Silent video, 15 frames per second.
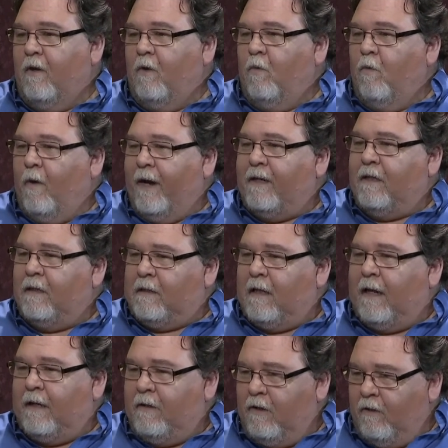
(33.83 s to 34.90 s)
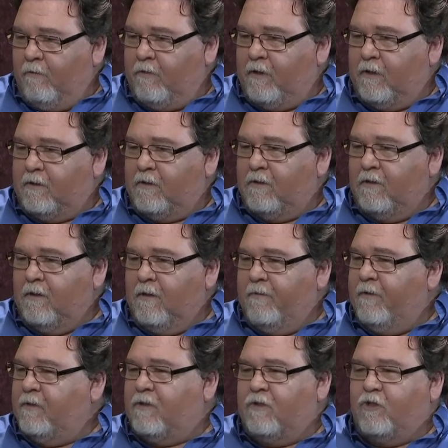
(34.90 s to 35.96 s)
Why didn't I know this?
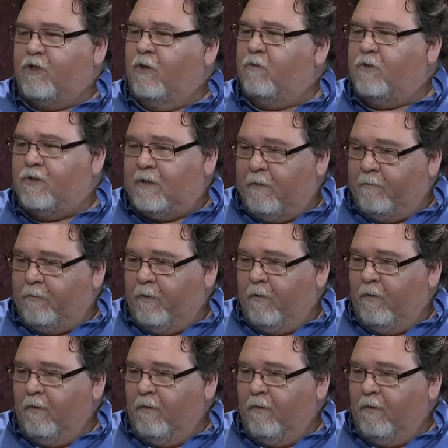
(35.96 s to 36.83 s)
This is so simple.